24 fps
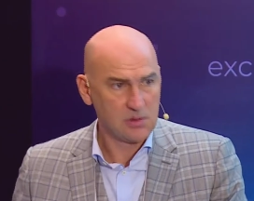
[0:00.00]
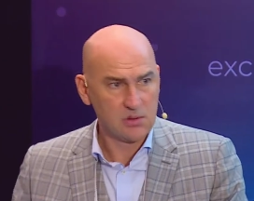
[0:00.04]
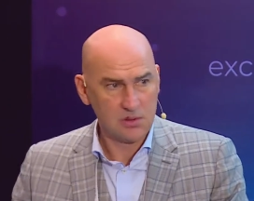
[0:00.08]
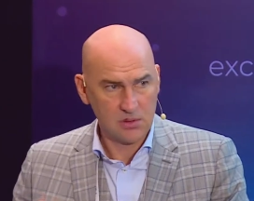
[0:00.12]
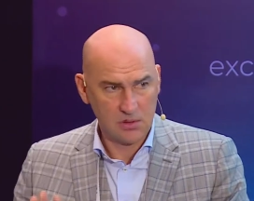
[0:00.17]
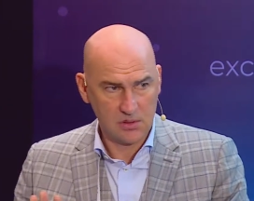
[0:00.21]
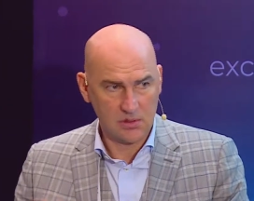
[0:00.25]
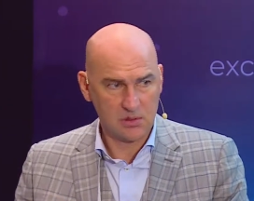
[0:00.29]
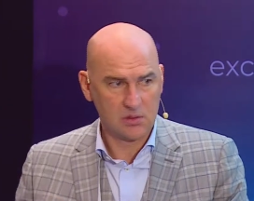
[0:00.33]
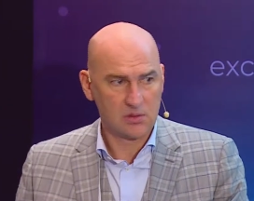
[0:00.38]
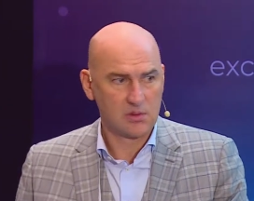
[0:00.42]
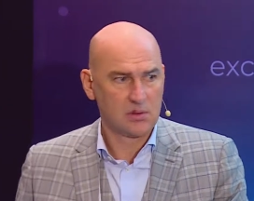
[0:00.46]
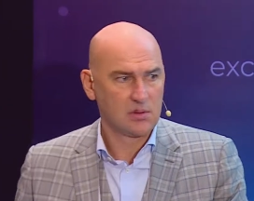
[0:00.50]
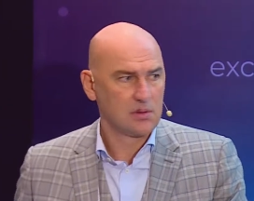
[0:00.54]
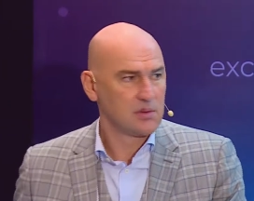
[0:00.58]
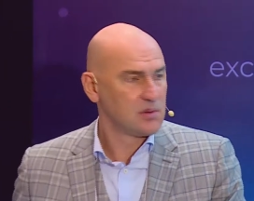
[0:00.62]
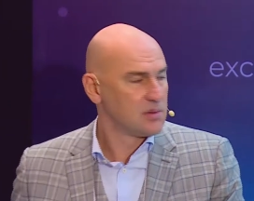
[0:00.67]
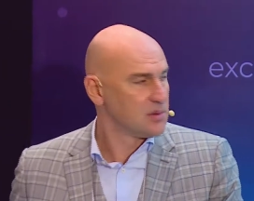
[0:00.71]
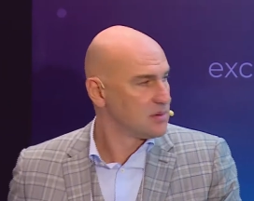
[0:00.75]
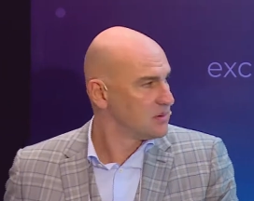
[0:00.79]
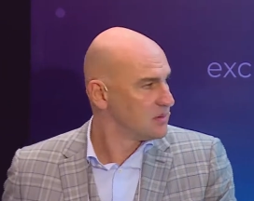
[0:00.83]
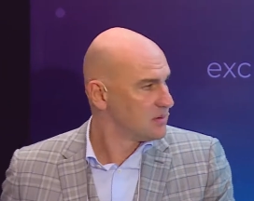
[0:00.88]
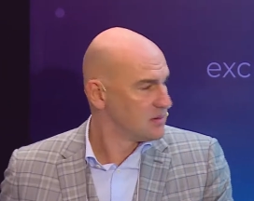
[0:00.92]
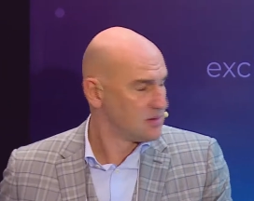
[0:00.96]

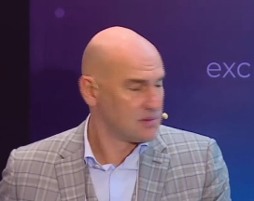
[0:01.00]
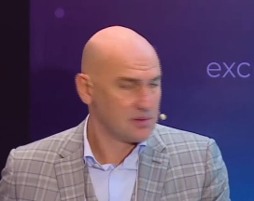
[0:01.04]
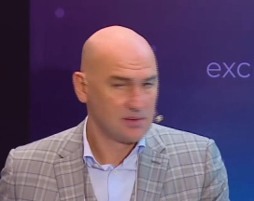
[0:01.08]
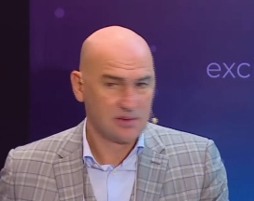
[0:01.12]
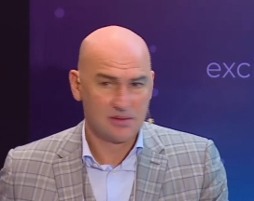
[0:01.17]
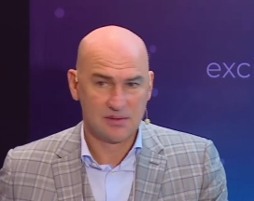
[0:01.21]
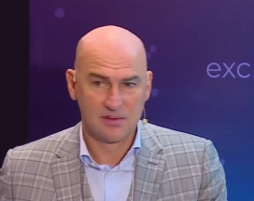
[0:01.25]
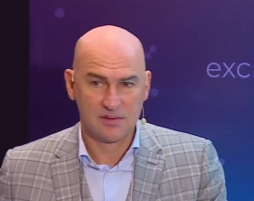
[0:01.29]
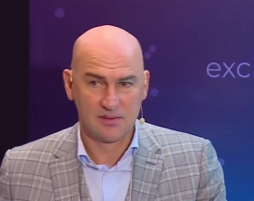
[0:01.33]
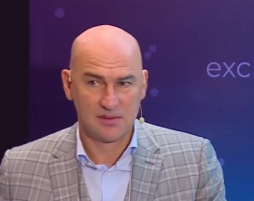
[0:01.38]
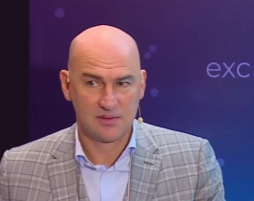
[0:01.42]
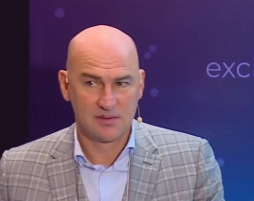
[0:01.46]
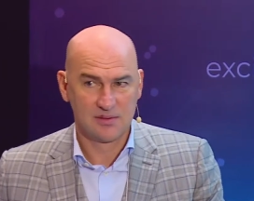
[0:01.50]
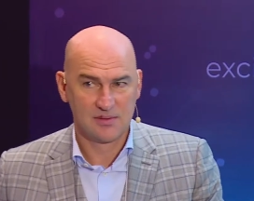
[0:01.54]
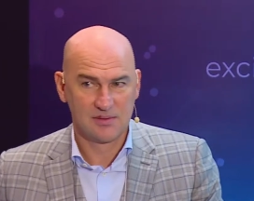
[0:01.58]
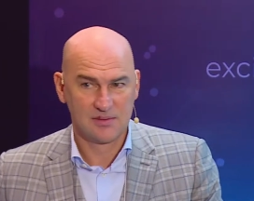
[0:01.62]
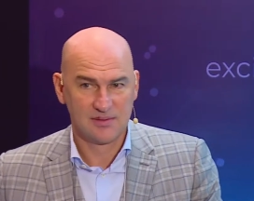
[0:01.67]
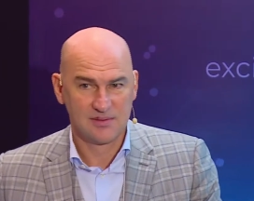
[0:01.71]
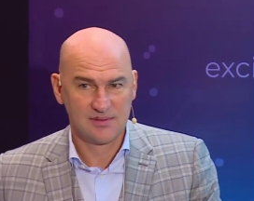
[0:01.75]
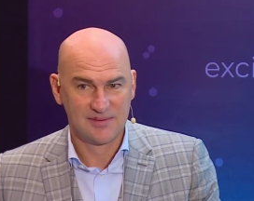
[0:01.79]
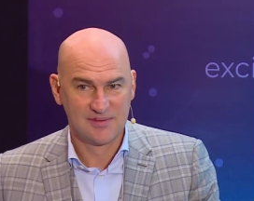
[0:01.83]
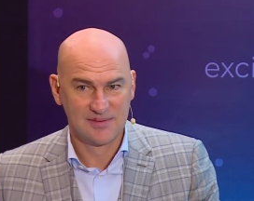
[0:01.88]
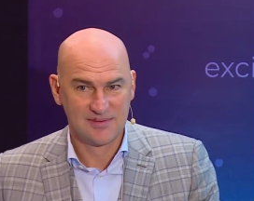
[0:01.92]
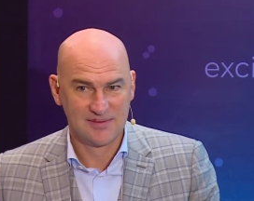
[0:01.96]

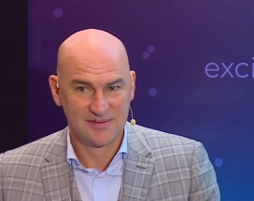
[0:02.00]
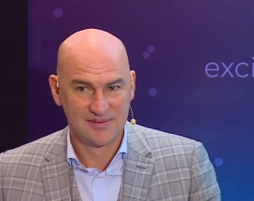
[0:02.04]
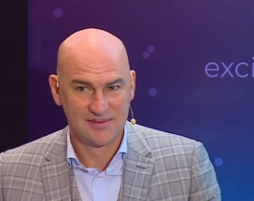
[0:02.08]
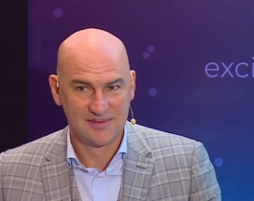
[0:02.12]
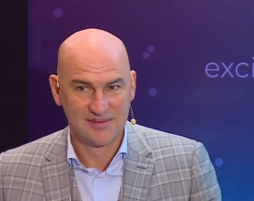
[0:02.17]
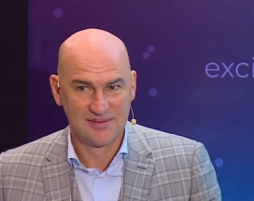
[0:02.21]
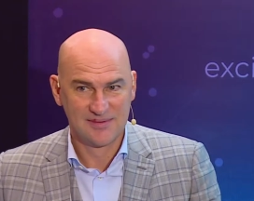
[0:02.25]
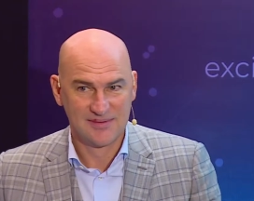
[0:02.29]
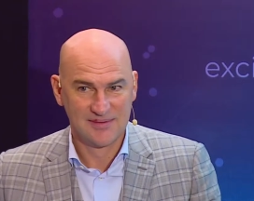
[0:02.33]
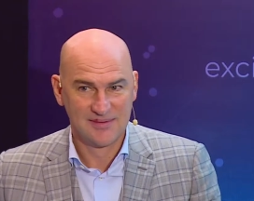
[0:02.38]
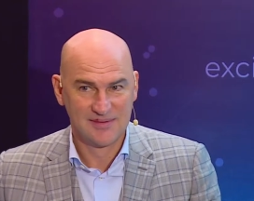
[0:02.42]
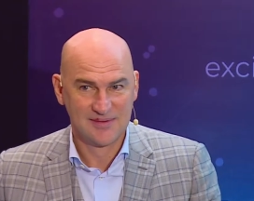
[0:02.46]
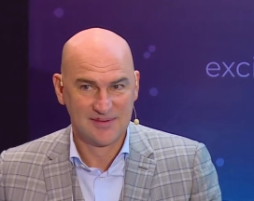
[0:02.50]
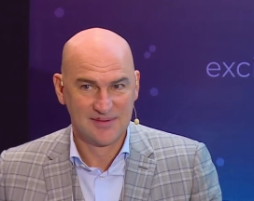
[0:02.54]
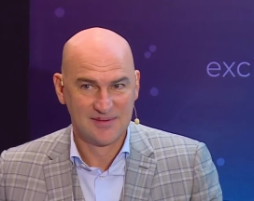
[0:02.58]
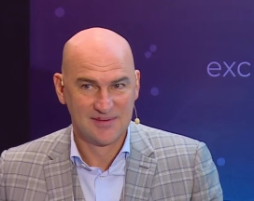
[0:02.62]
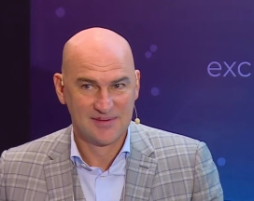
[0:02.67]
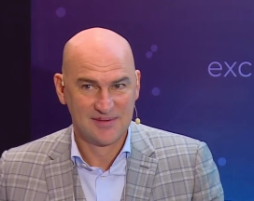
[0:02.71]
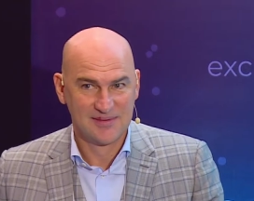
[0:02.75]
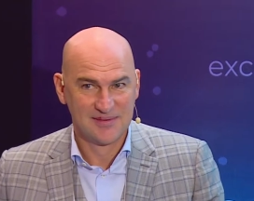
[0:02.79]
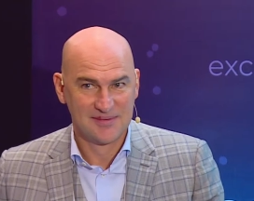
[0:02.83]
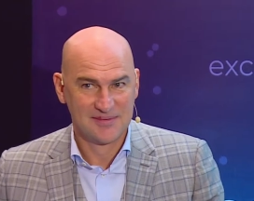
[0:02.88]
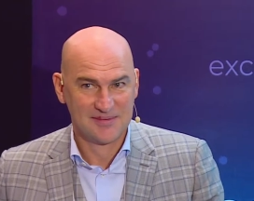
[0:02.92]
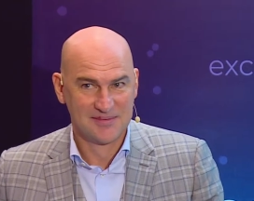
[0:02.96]

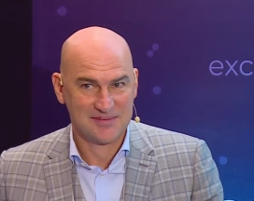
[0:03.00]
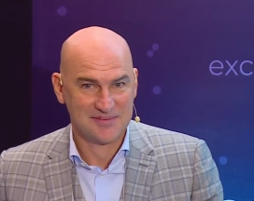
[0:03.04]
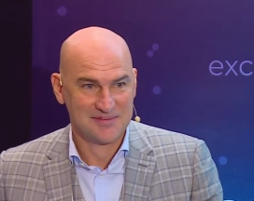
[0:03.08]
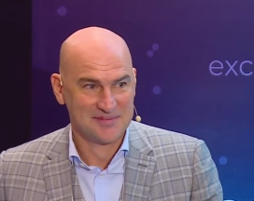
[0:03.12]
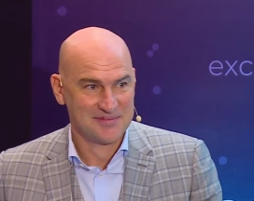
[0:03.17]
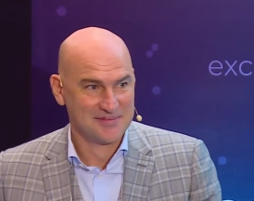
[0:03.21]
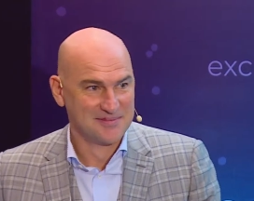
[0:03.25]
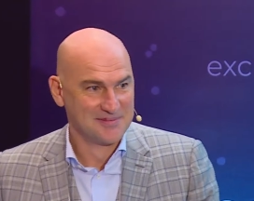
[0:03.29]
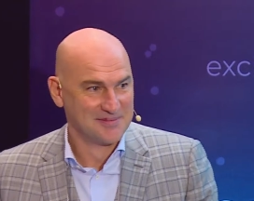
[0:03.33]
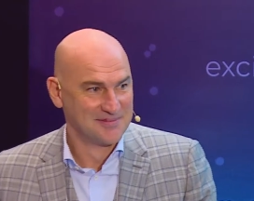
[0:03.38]
(silence)